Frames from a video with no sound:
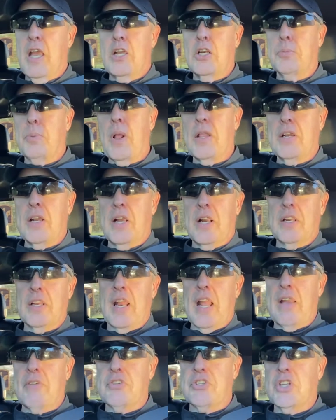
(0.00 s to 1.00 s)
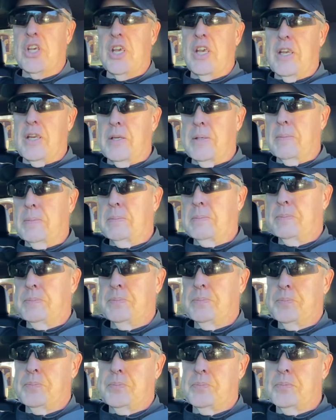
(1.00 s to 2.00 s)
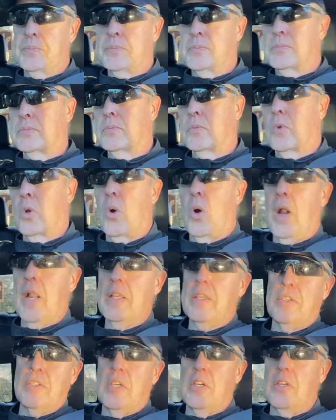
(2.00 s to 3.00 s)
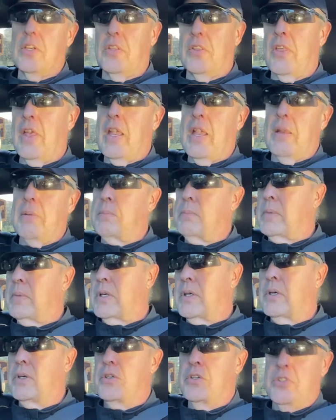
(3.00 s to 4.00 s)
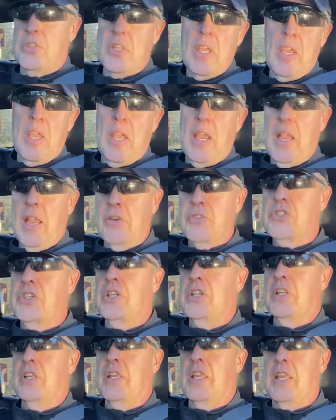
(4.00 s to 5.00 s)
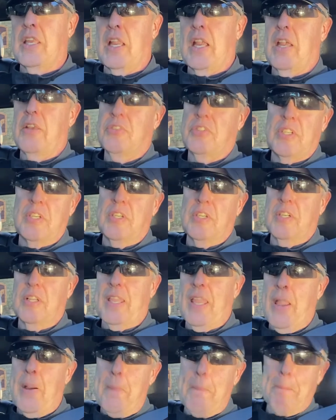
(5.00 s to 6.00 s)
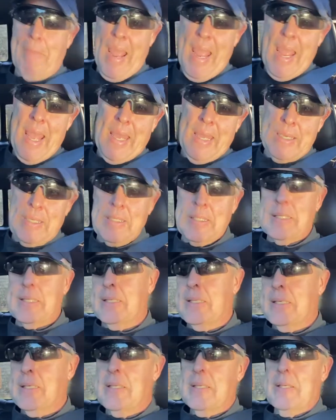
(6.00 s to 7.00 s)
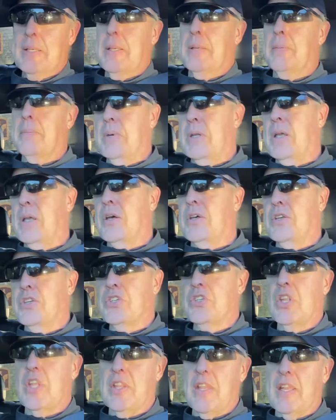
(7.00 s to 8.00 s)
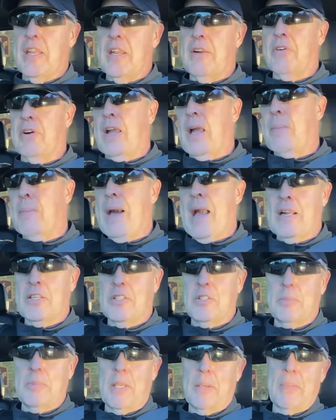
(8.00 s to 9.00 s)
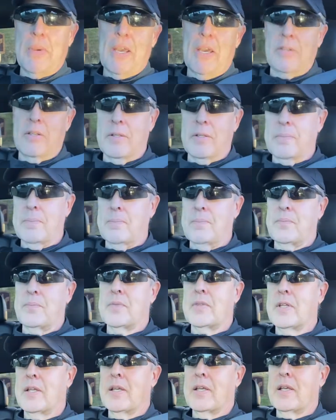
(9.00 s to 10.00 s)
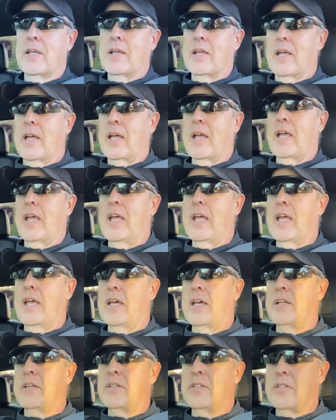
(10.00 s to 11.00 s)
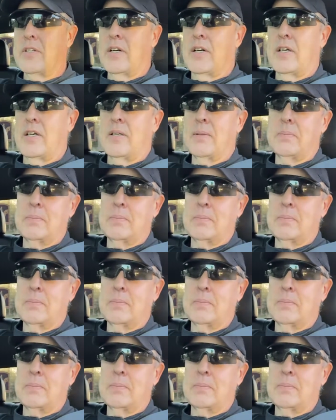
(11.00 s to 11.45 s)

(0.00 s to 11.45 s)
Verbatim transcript: you're probably not going to have a say. Well, I can tell you that because I've seen a, I've seen an account banned because they never got back to me about it. And uh,